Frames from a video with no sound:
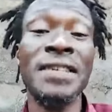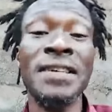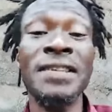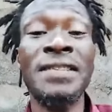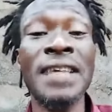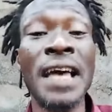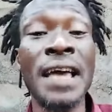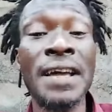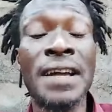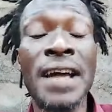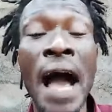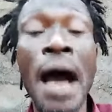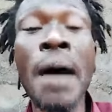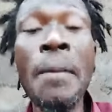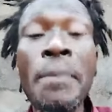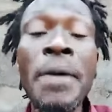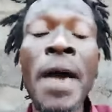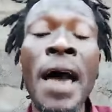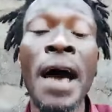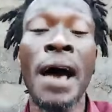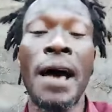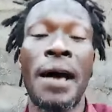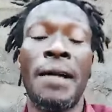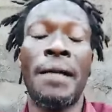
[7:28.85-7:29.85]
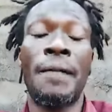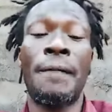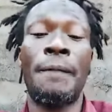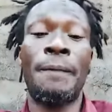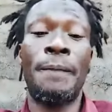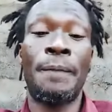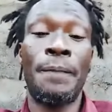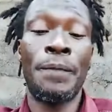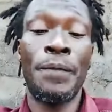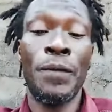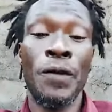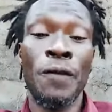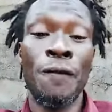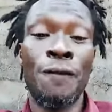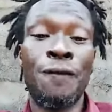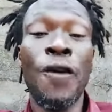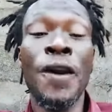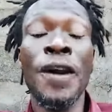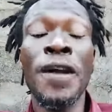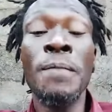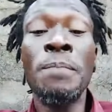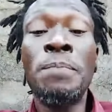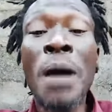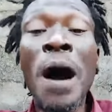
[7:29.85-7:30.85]
inside Gambia for
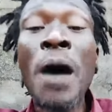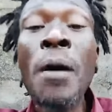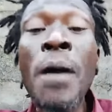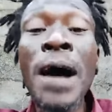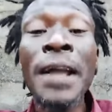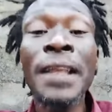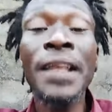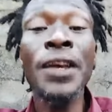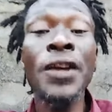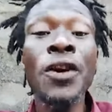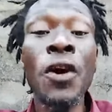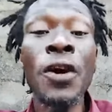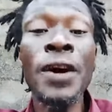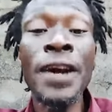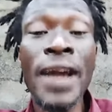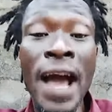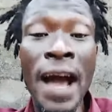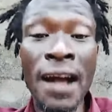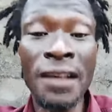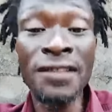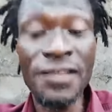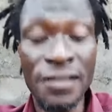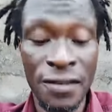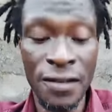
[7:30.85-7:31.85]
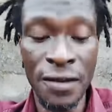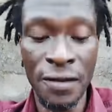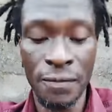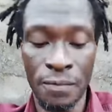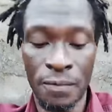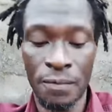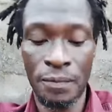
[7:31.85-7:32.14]
empower the young girls them.